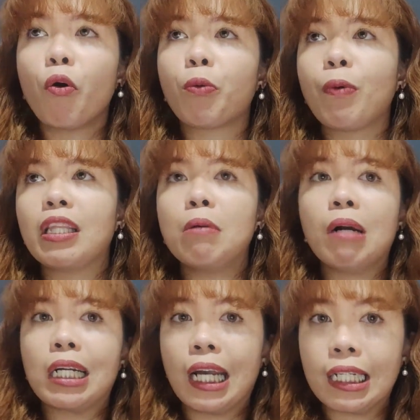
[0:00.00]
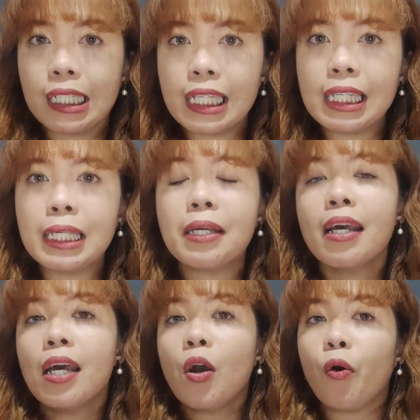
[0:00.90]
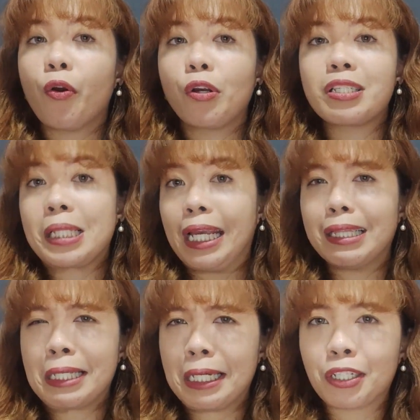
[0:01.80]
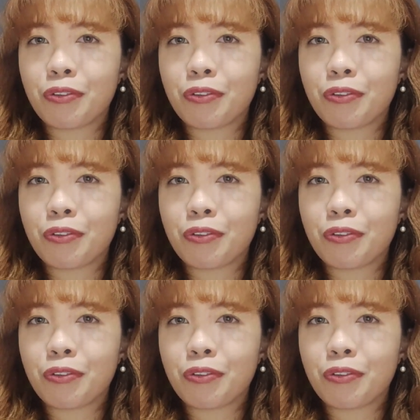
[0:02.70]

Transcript: or pwedeng mag-agree, or slightly